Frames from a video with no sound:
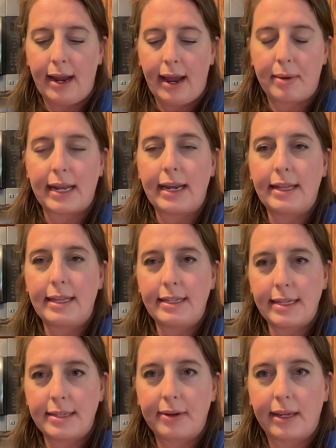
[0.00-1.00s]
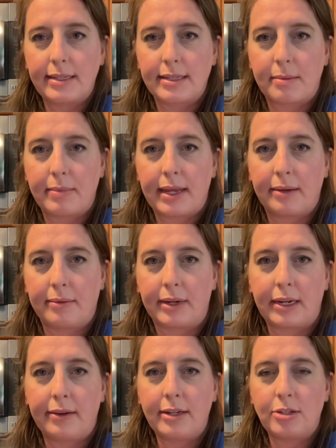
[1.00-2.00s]
but this is really something where
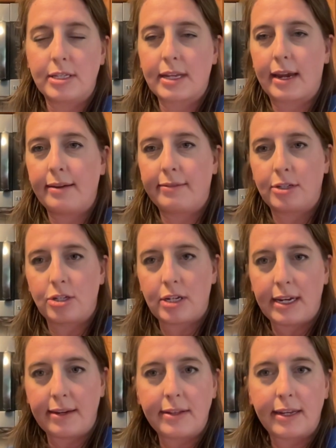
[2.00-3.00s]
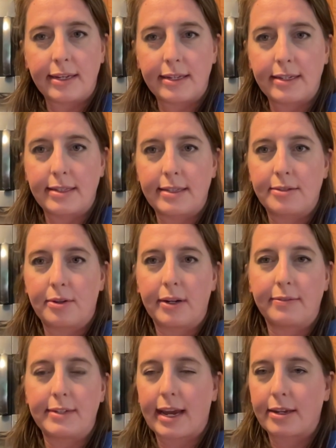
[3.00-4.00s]
you can just kind of achieve the sort
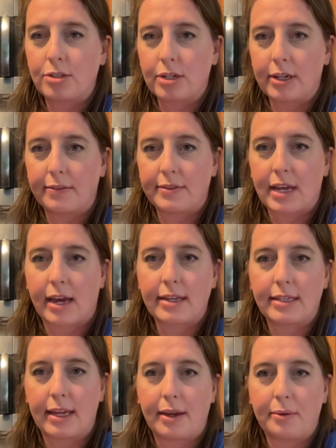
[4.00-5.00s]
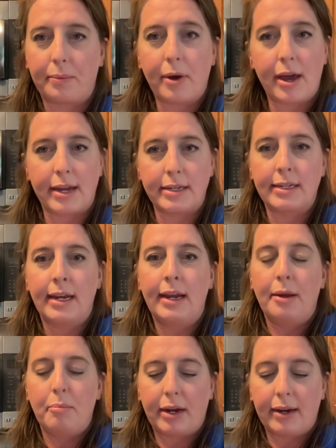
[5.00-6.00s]
of texture of sauce that you want,
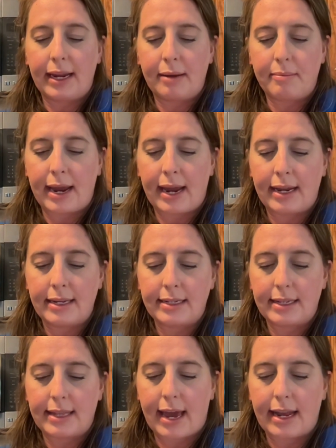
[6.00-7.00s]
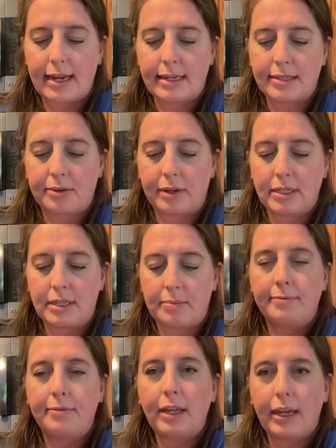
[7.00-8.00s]
bearing in mind that it's going to
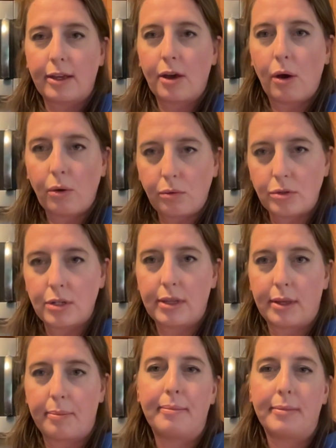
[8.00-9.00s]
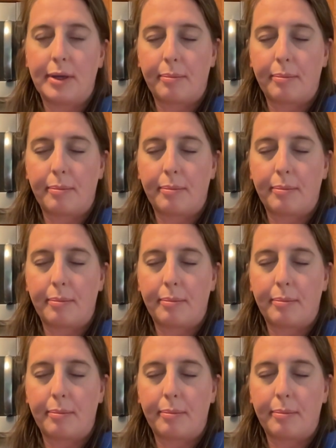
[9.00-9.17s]
fully coat the